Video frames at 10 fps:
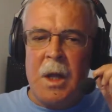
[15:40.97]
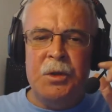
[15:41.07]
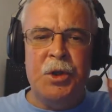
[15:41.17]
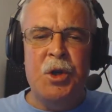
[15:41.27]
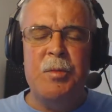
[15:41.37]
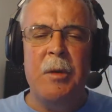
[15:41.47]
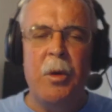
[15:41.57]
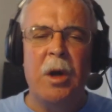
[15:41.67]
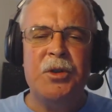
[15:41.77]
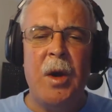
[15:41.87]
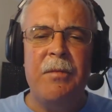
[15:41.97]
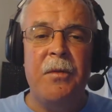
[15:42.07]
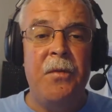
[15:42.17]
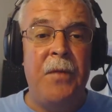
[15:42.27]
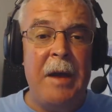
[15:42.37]
Excuse me. We also have
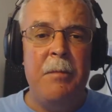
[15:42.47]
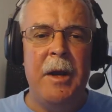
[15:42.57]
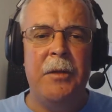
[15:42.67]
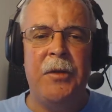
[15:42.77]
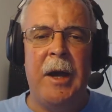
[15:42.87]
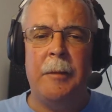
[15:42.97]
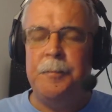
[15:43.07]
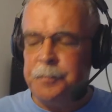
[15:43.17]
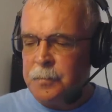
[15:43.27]
the Fed minutes out.